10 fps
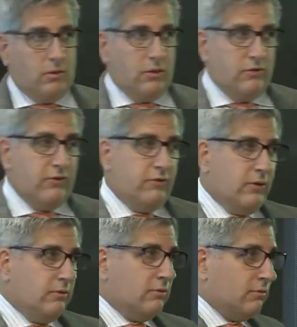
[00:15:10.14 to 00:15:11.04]
This
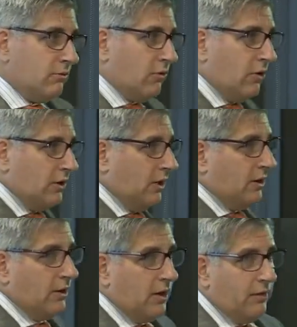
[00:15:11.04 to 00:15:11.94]
isn't taught yet
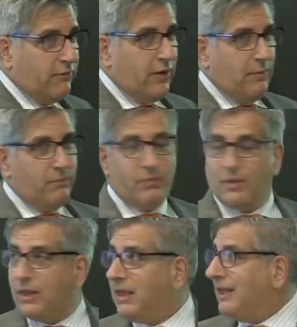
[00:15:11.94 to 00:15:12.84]
at IFM.
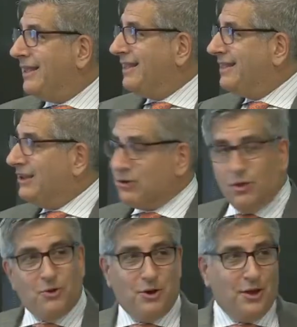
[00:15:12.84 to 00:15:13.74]
You're
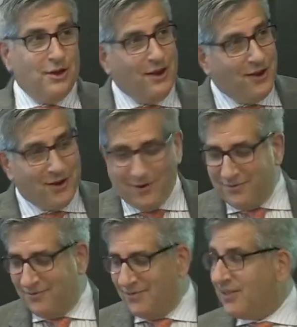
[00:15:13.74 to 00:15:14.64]
learning it here,
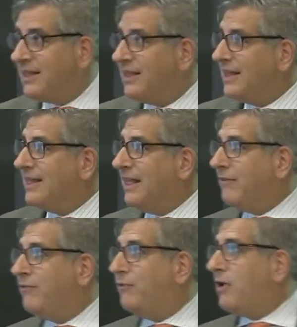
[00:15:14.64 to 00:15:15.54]
that
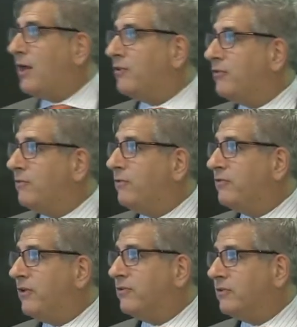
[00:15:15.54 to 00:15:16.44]
food allergy and food
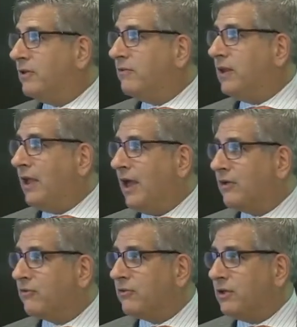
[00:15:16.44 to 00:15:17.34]
sensitivity
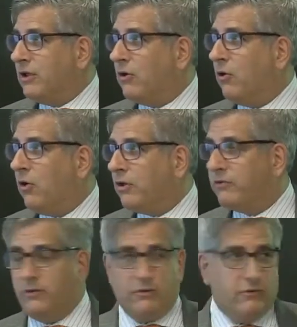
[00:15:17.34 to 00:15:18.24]
actually
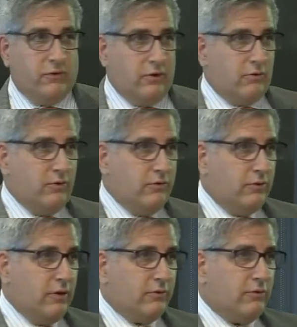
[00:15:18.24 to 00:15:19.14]
causes increased
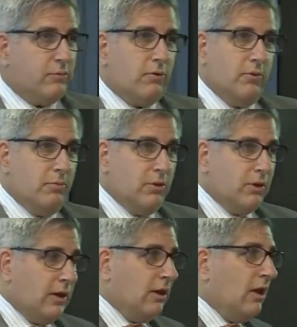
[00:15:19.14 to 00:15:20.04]
intestinal
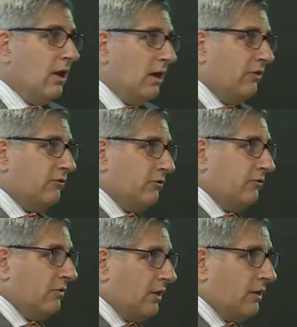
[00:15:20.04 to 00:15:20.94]
permeability. I showed
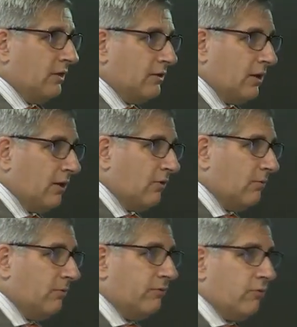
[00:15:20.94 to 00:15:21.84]
you that on that
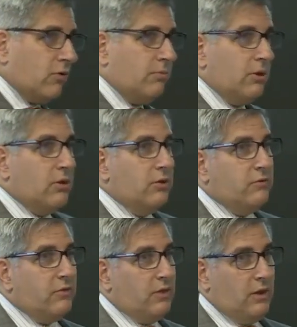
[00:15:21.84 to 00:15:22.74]
diagram before
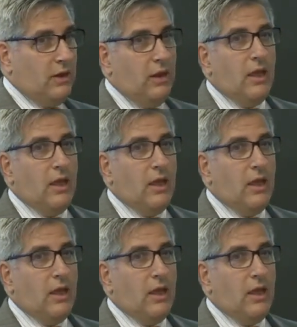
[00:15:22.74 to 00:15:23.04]
because the